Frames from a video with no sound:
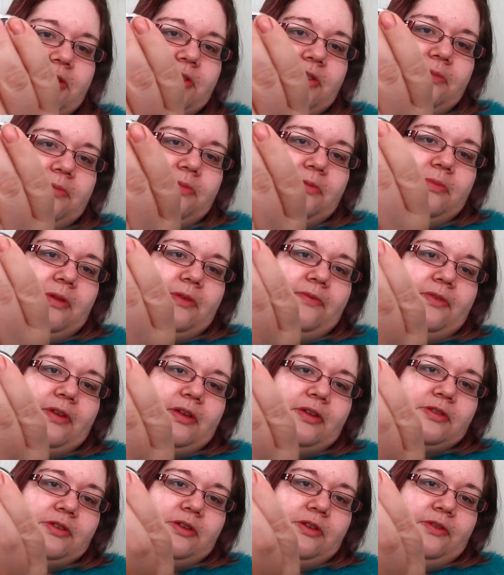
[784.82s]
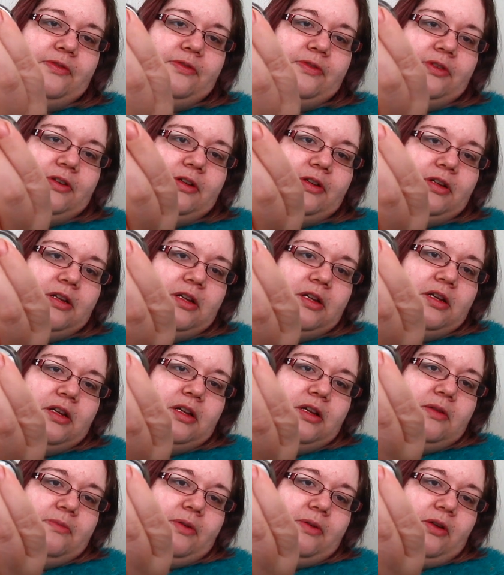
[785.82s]
you, so I put my fingers over it,
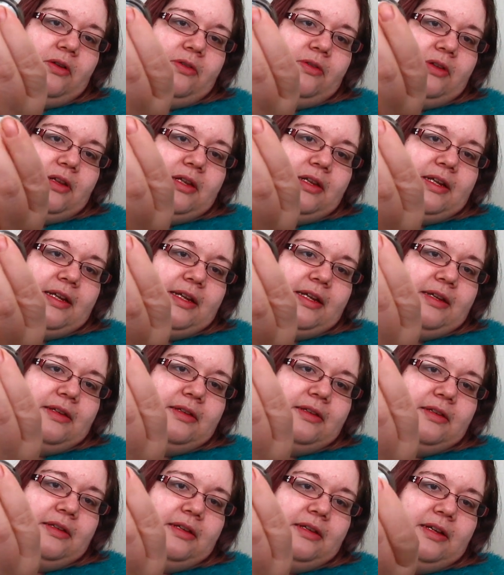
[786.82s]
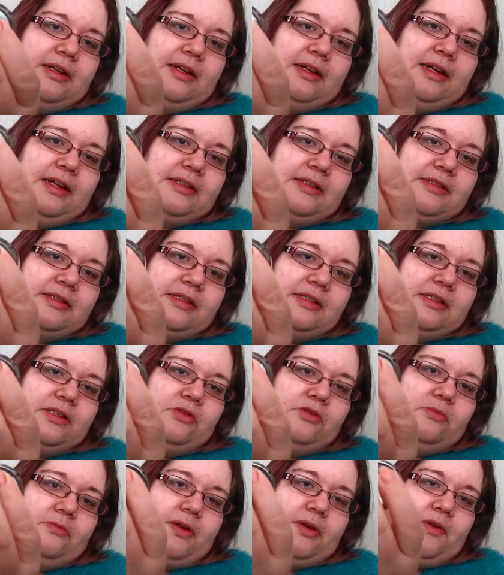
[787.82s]
but on the lid it has a
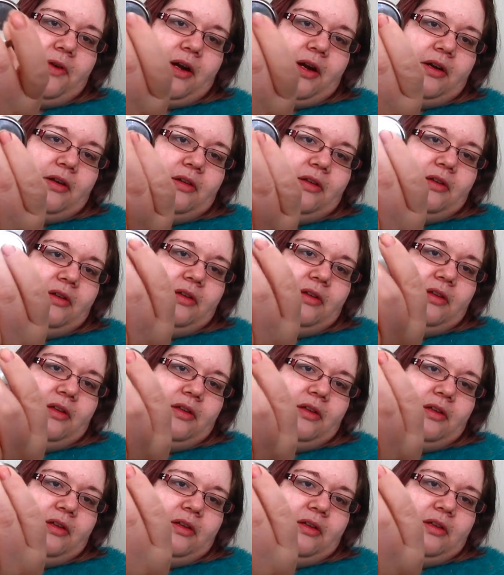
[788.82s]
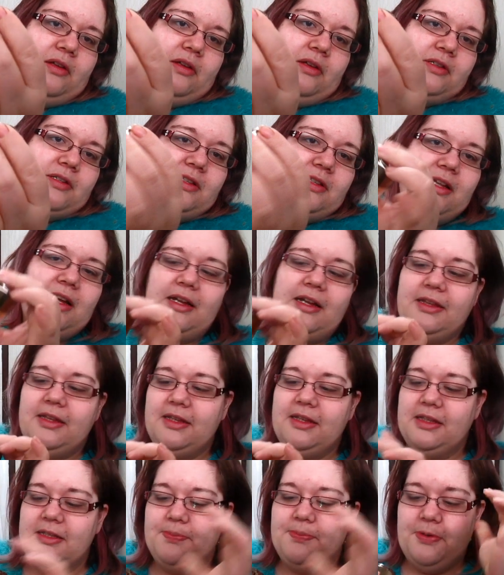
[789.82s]
little mirror, so that I
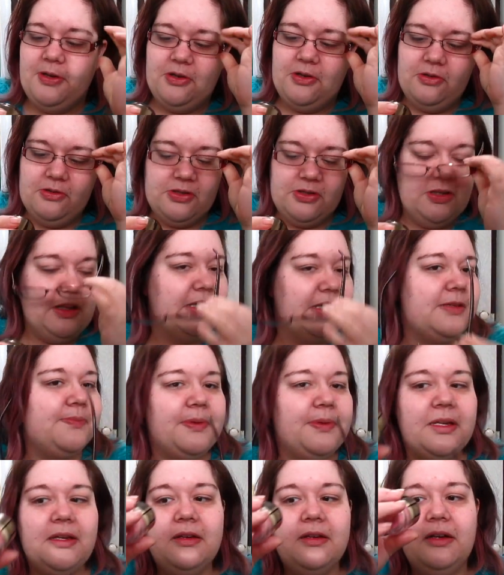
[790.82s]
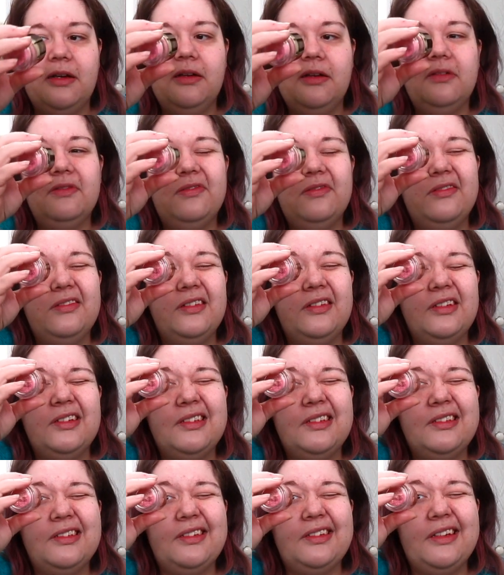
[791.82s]
think that's pretty cool. So that's big enough
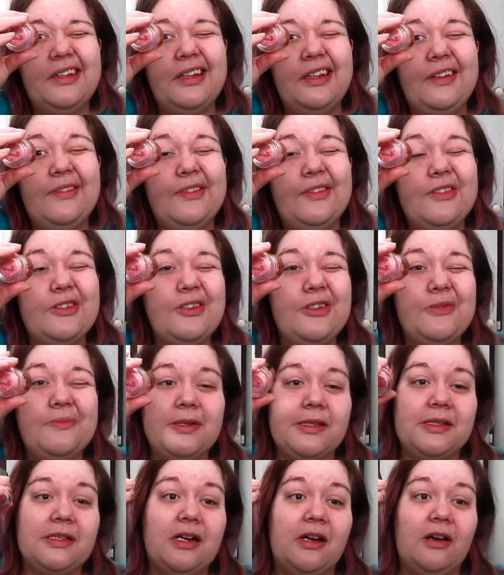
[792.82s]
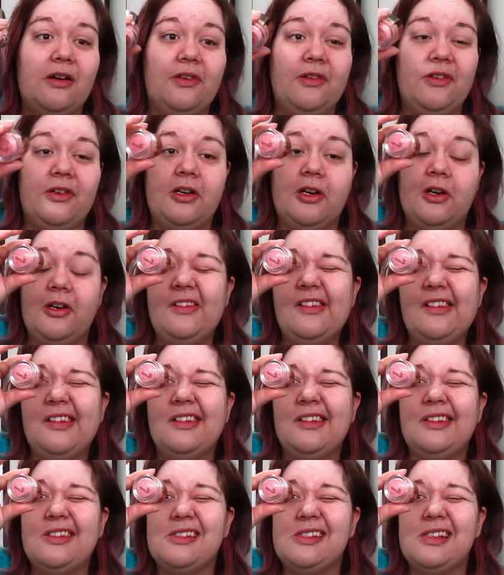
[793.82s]
to even do your mascara on the go. You
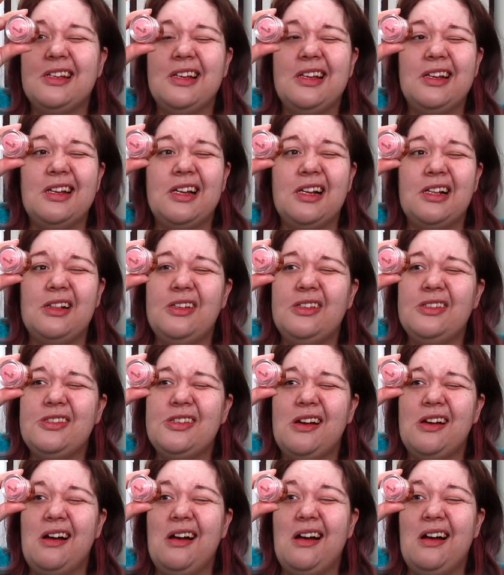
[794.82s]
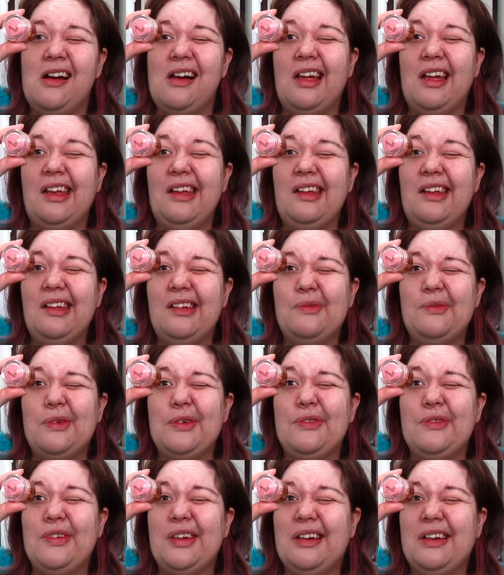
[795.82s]
can just close your eye,
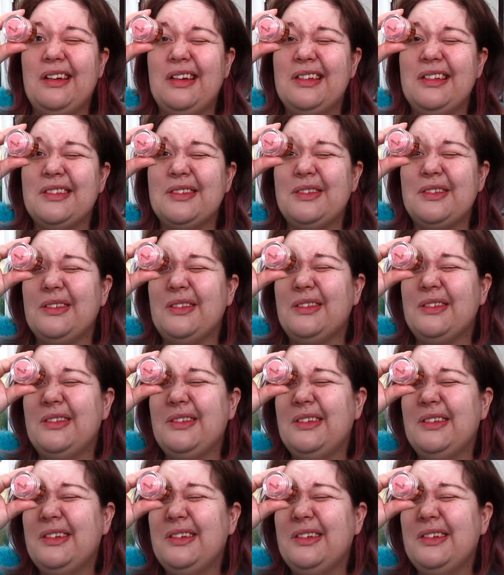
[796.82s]
one of your eyes, and